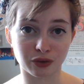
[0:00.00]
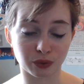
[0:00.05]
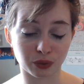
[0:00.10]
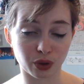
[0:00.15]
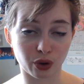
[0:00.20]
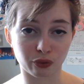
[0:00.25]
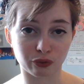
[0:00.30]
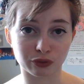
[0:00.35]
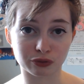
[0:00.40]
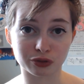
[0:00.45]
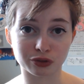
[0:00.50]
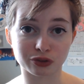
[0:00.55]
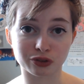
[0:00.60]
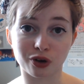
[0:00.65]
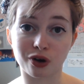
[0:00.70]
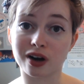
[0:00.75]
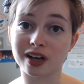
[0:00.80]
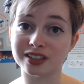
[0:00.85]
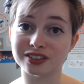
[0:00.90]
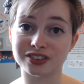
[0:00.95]
full novels,
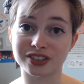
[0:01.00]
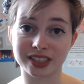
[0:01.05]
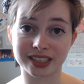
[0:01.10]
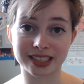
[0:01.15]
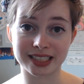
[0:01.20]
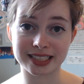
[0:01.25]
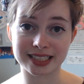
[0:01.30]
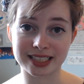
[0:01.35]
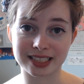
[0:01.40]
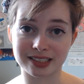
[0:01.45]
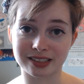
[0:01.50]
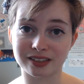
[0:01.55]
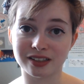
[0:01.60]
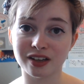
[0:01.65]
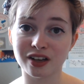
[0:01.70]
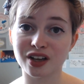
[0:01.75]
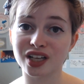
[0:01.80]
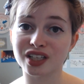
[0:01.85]
or I certainly didn't.